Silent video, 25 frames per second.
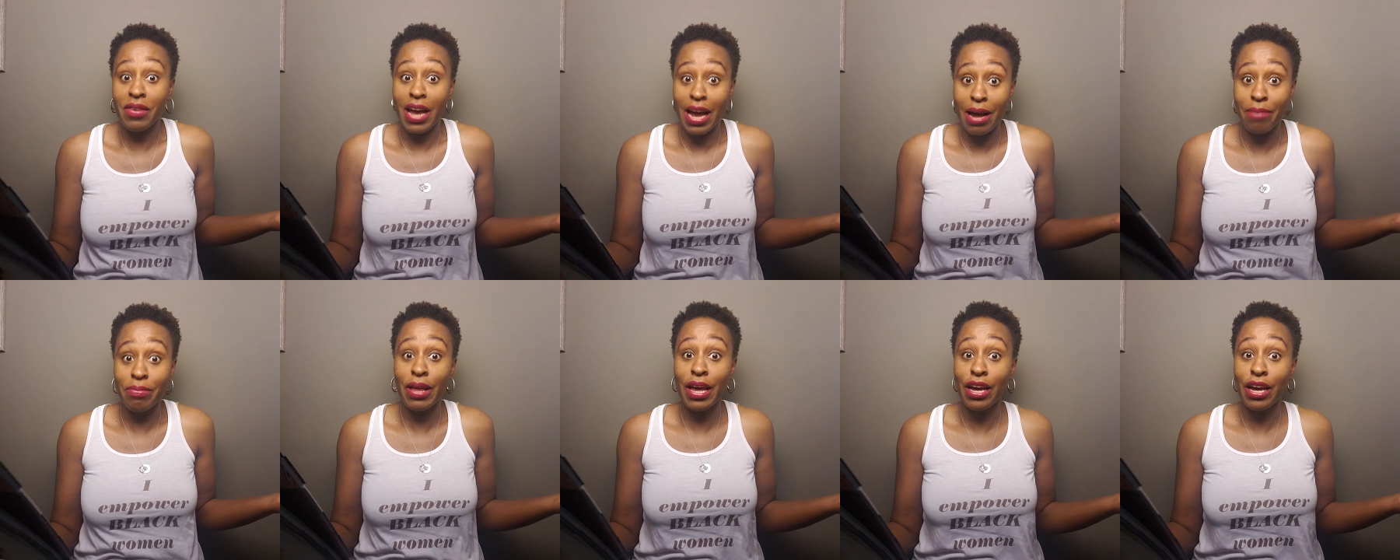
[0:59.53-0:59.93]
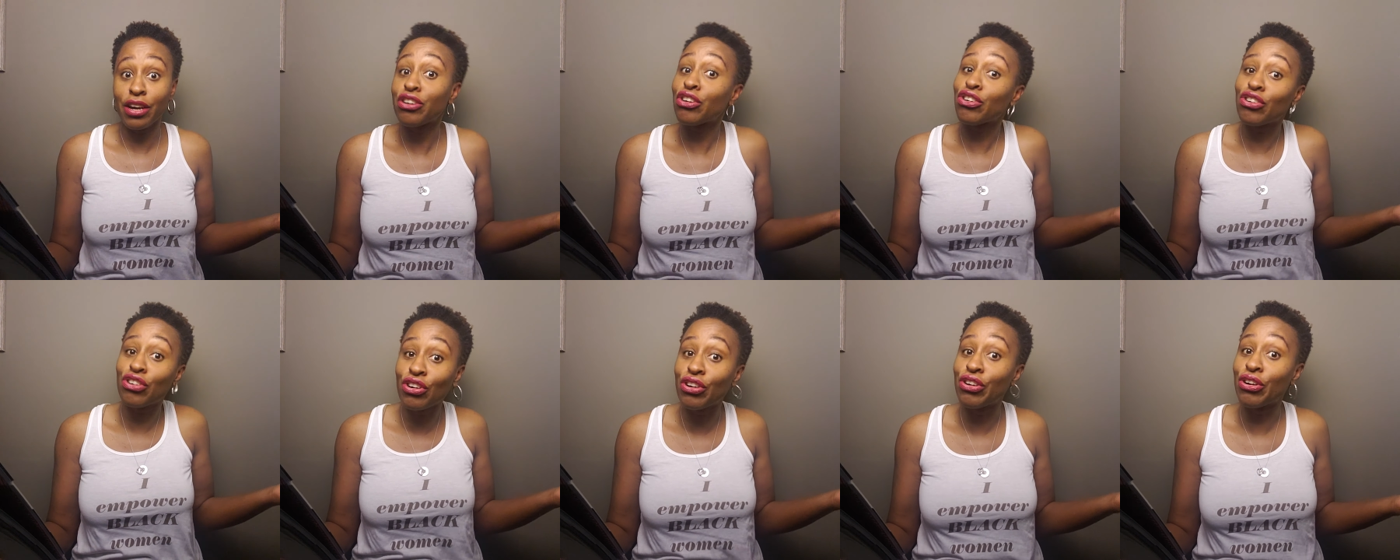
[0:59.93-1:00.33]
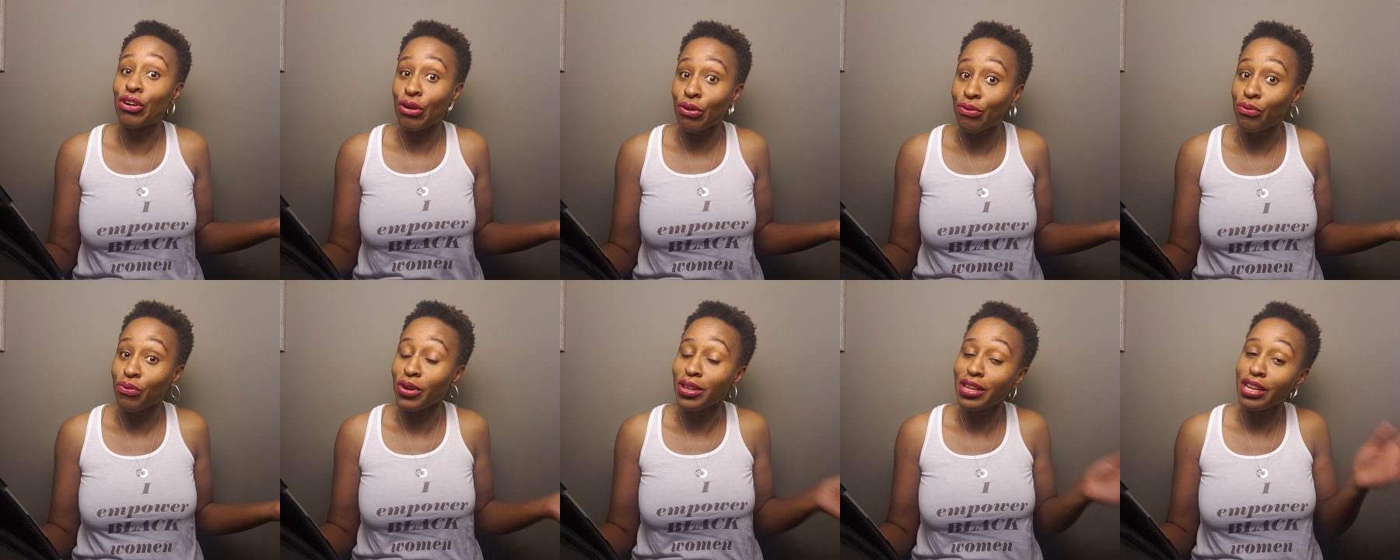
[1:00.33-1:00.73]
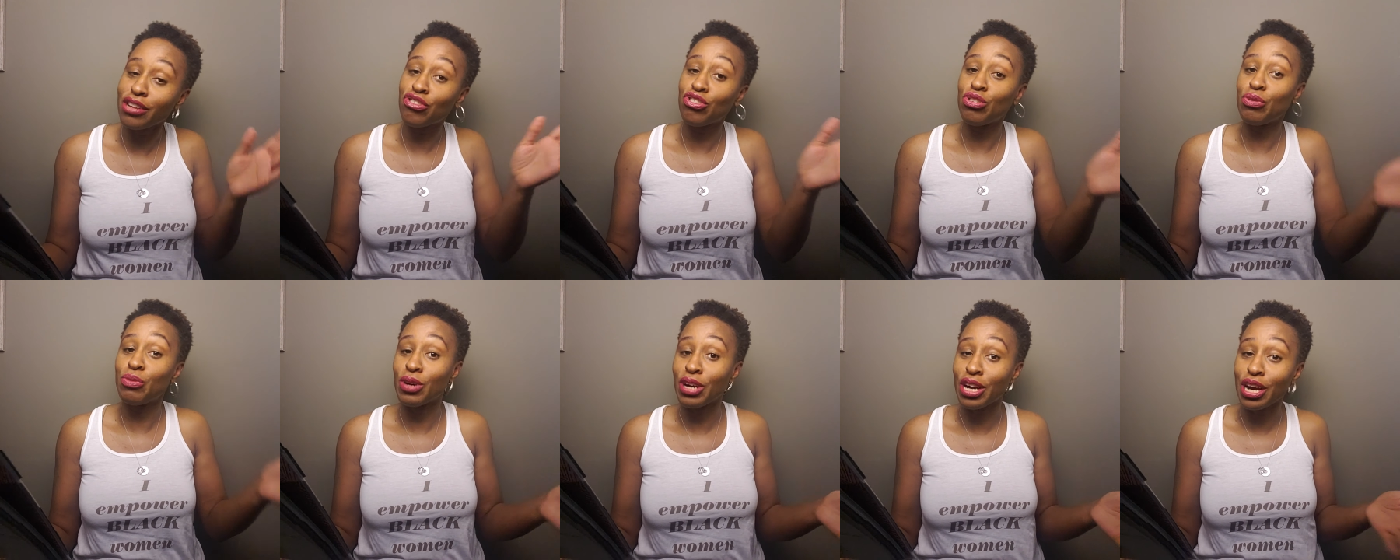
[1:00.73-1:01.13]
I'm that good, good girlfriend
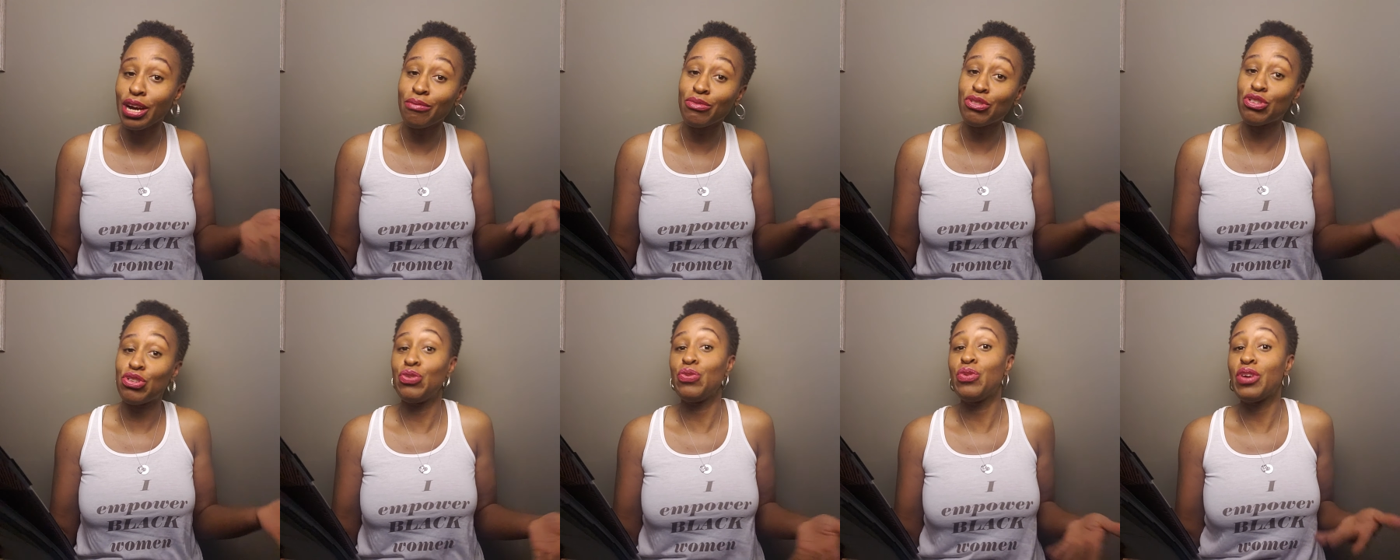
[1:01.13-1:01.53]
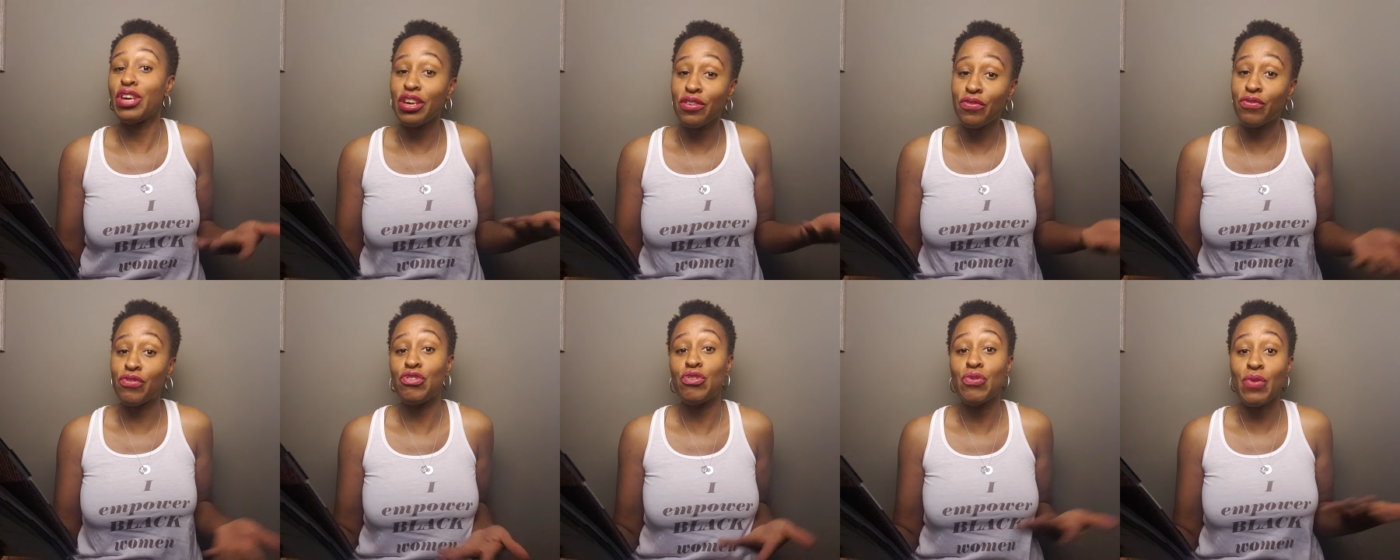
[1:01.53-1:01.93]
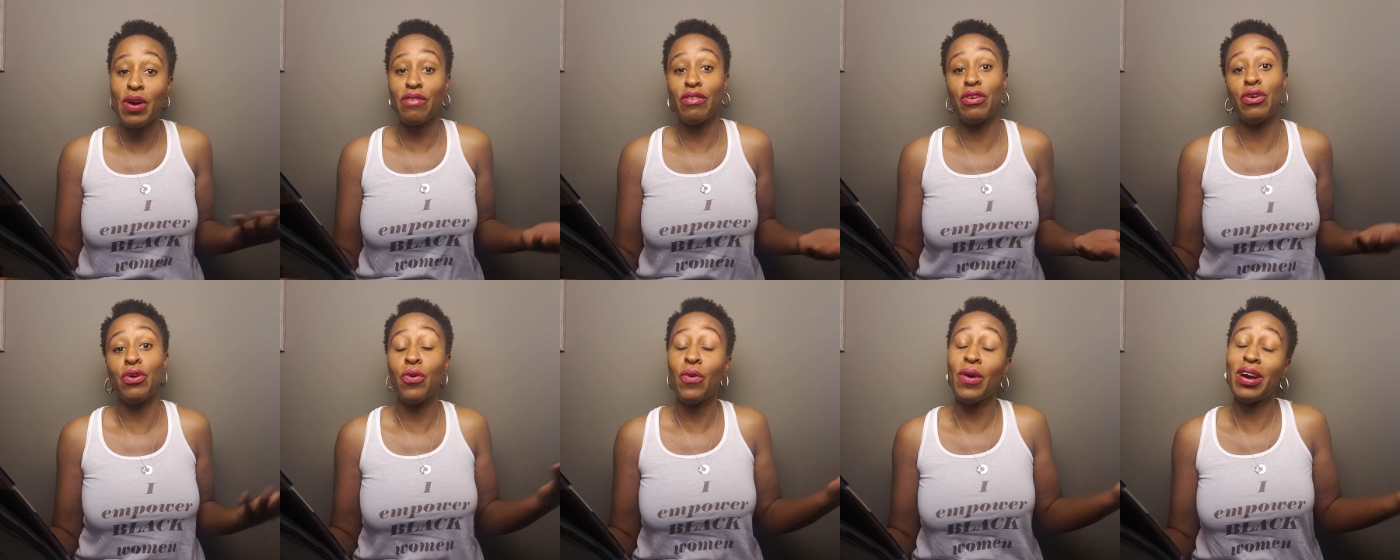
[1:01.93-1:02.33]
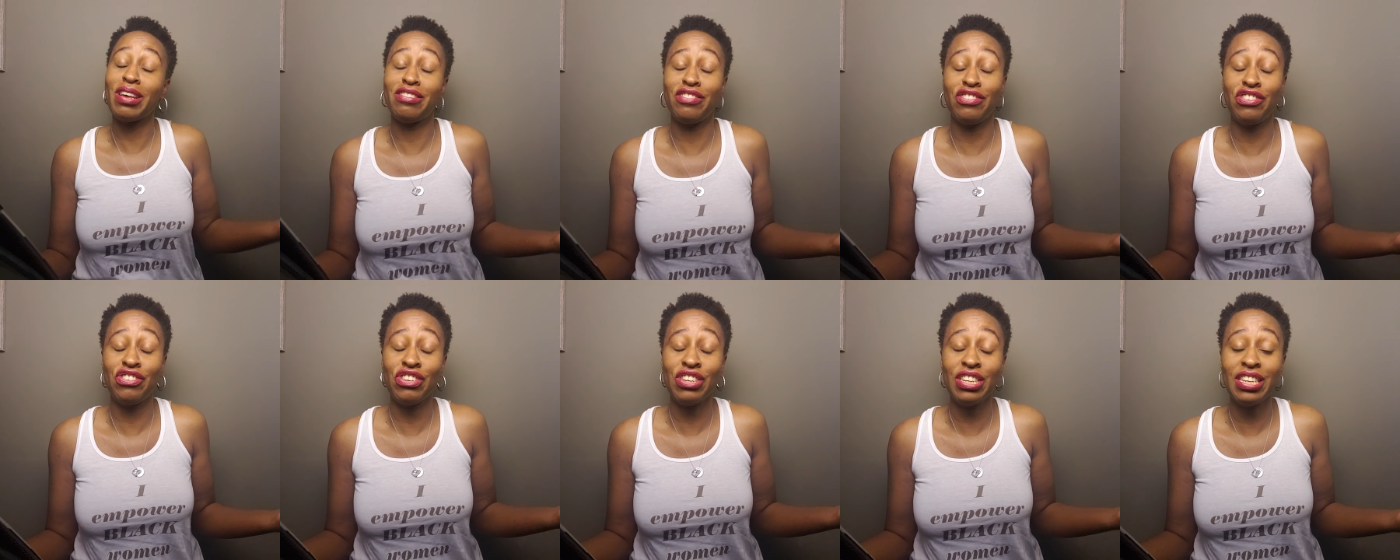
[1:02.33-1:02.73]
that you would come to if you have a
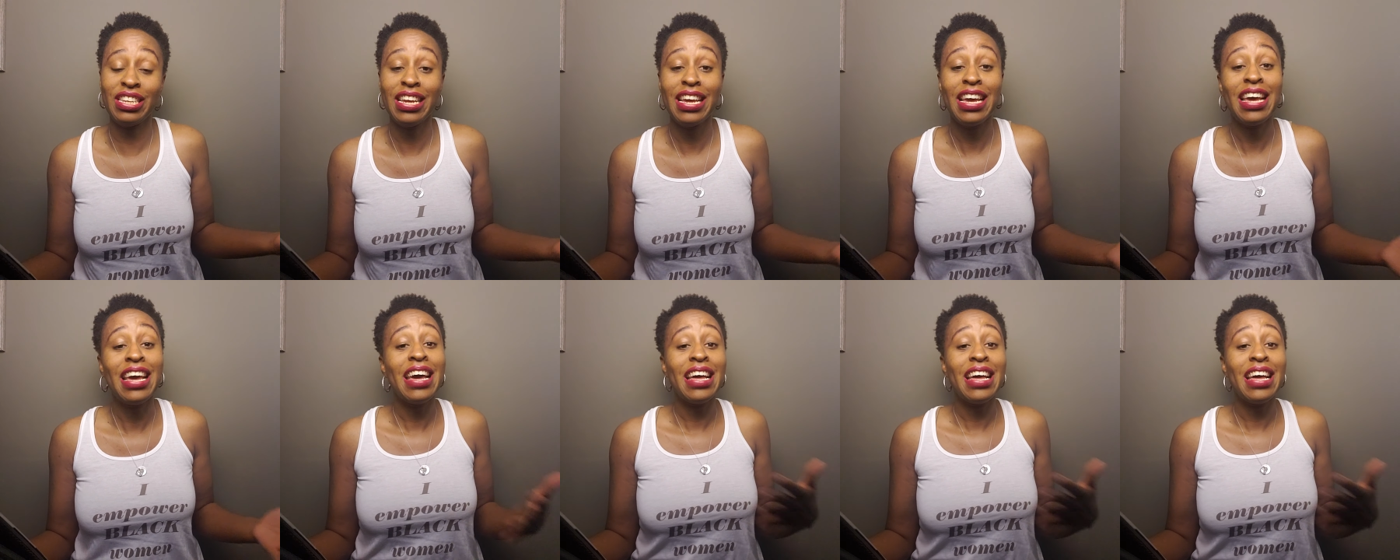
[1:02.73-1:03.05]
question.